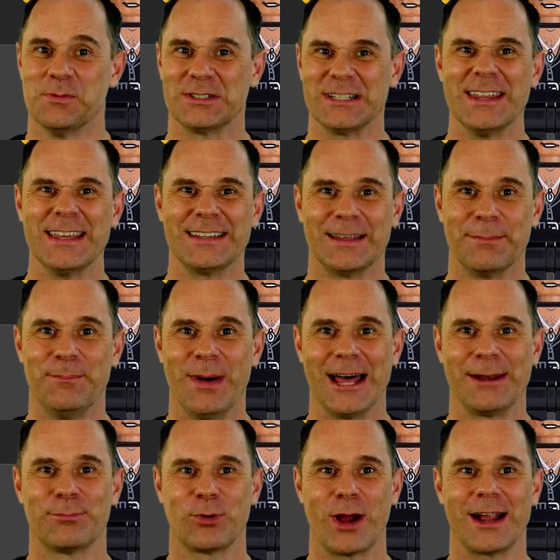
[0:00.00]
I think is a
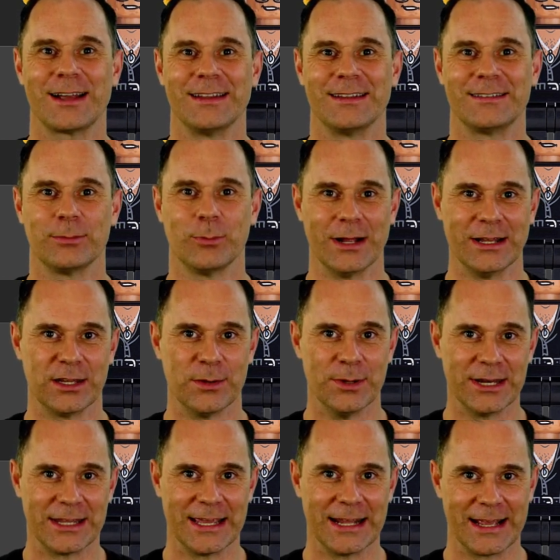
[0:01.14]
bad practice when
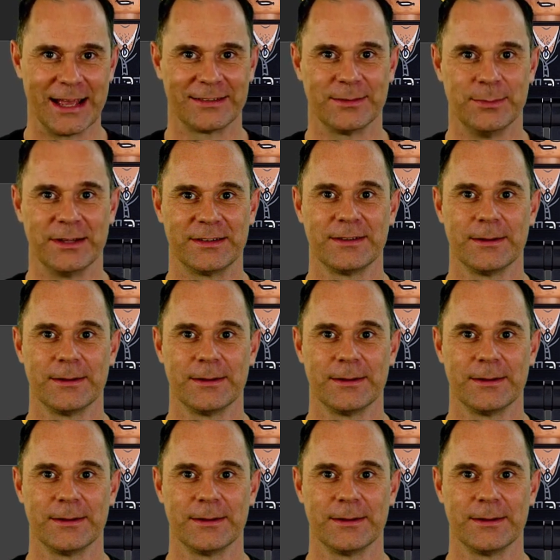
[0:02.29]
communicating estimates.